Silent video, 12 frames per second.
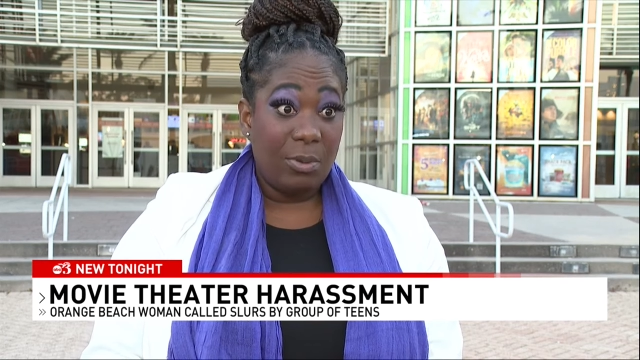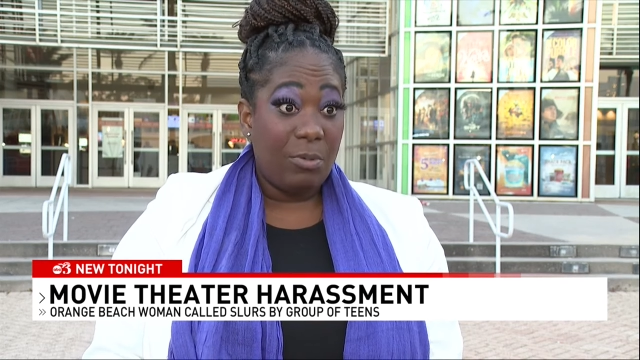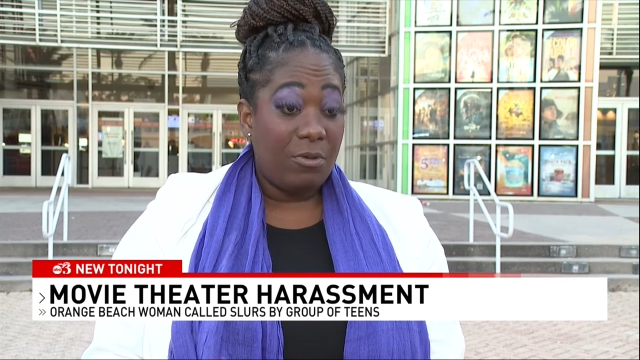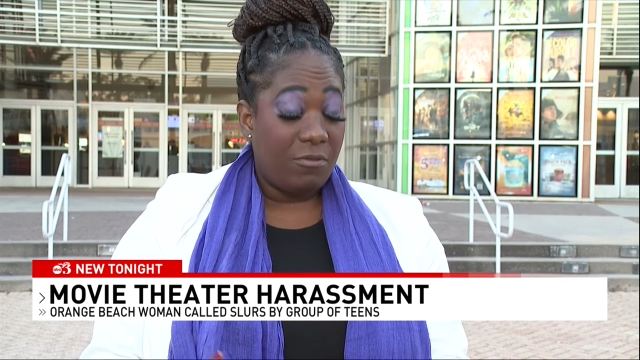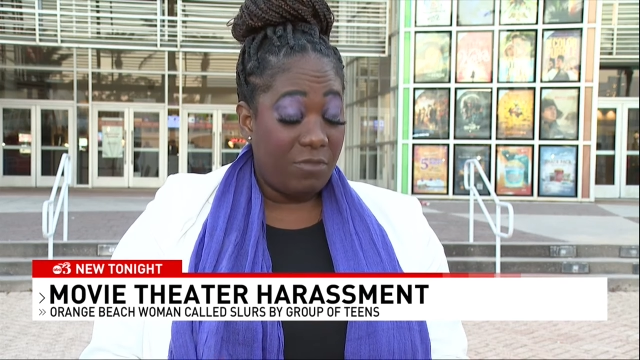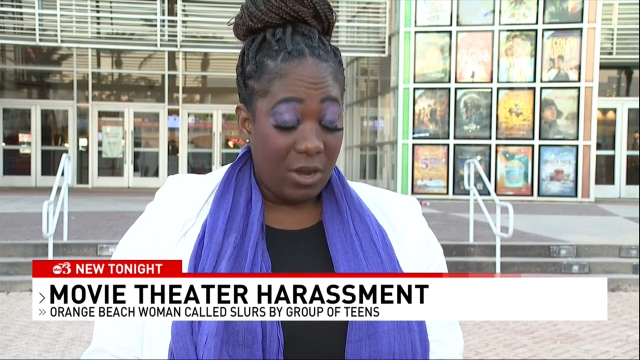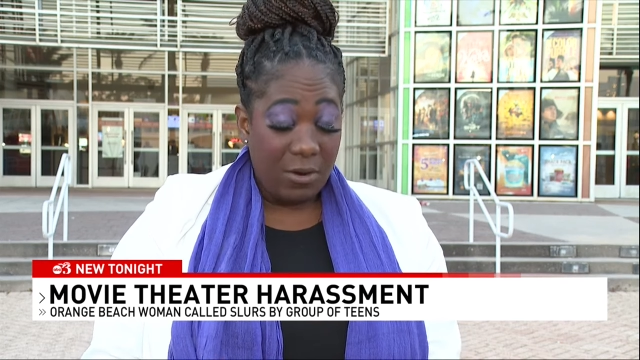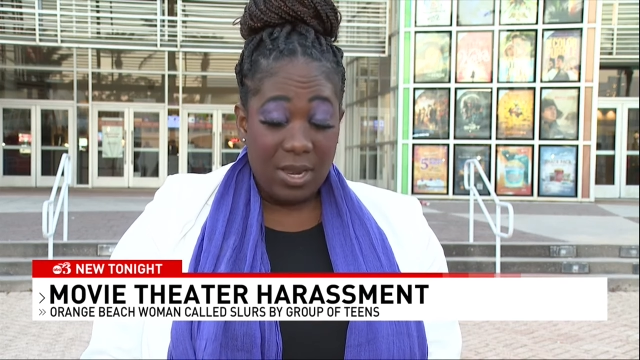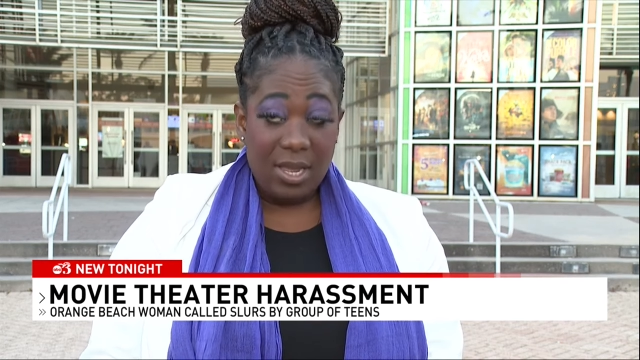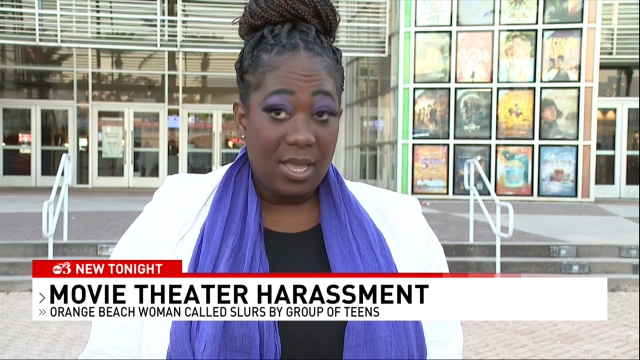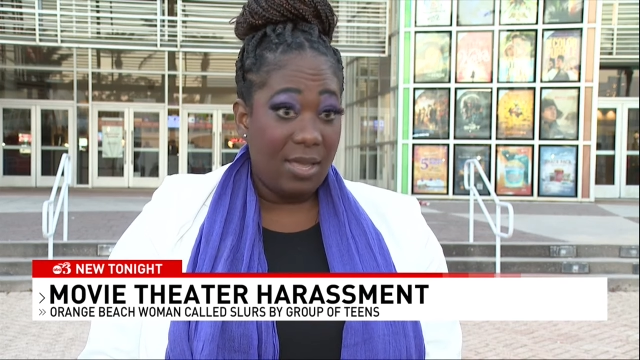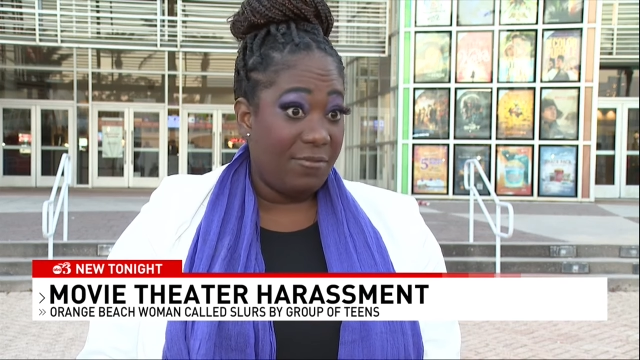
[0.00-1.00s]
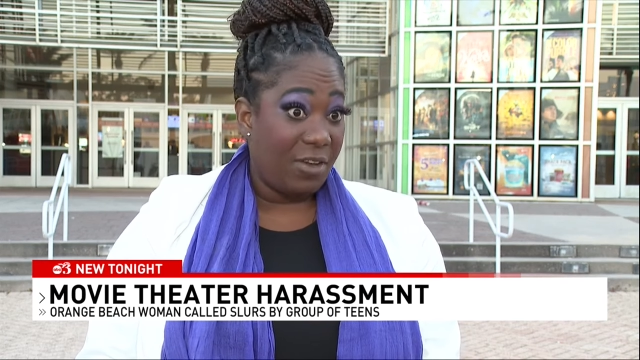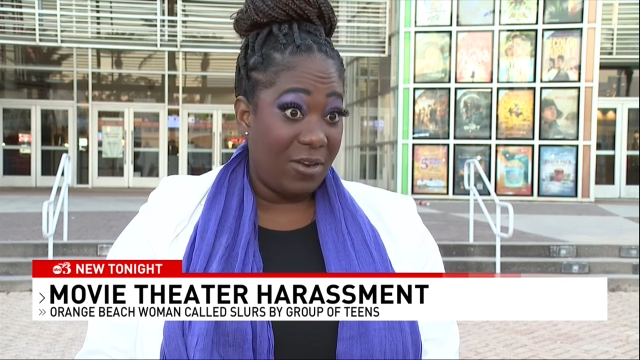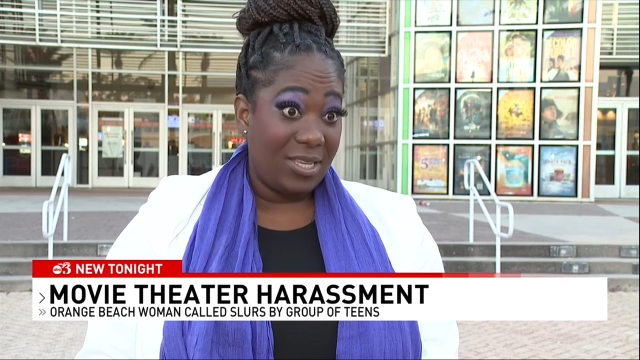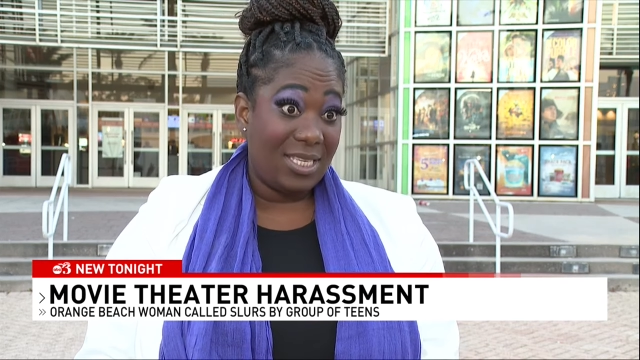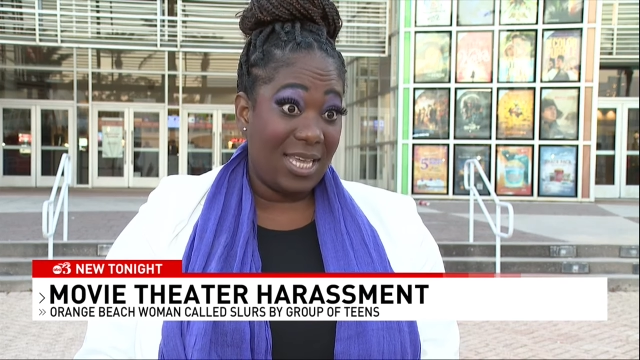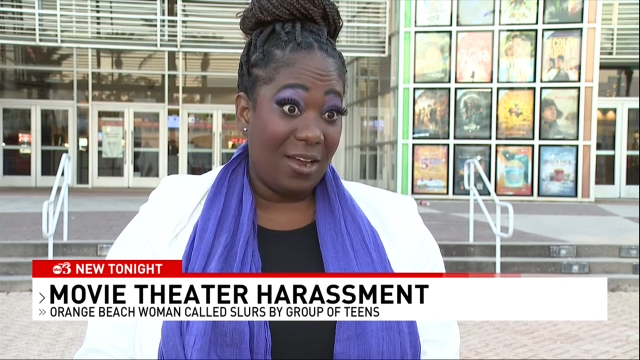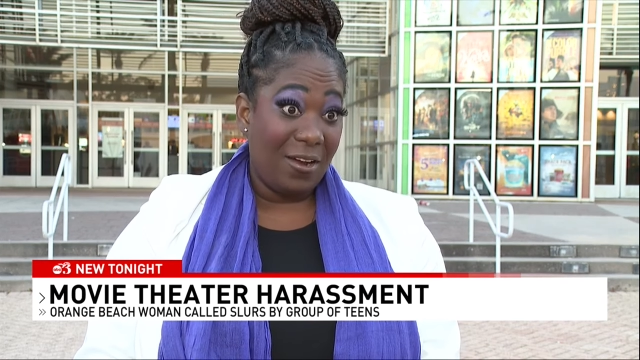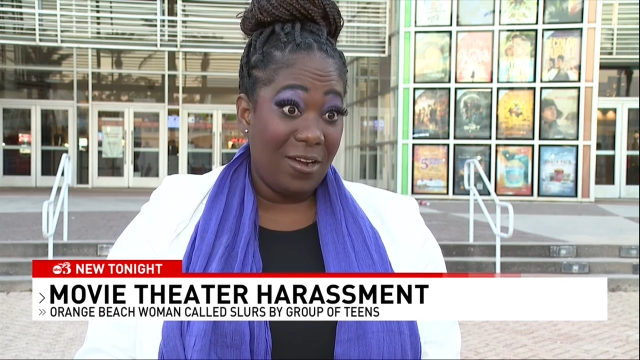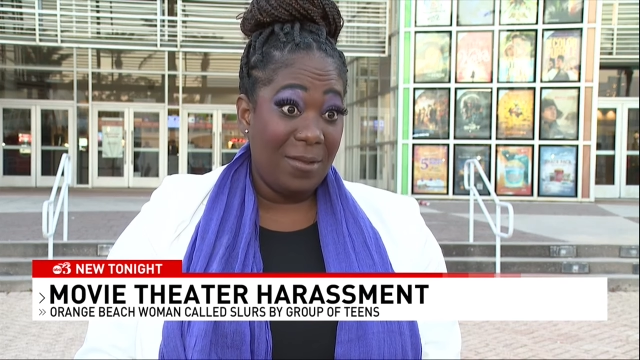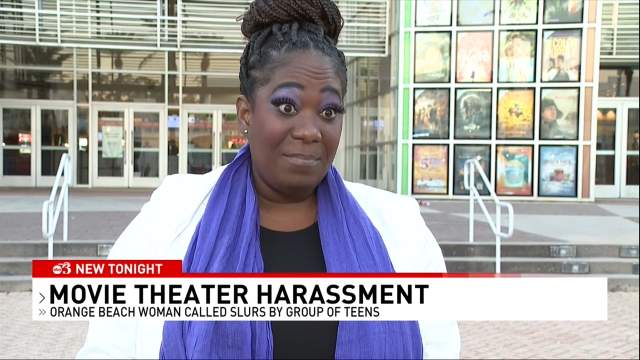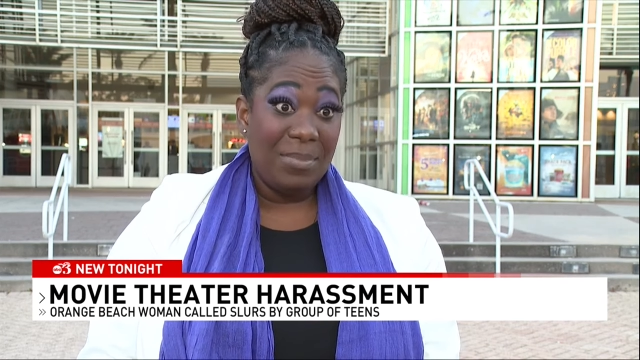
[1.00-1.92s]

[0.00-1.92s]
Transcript: We were very, very scared.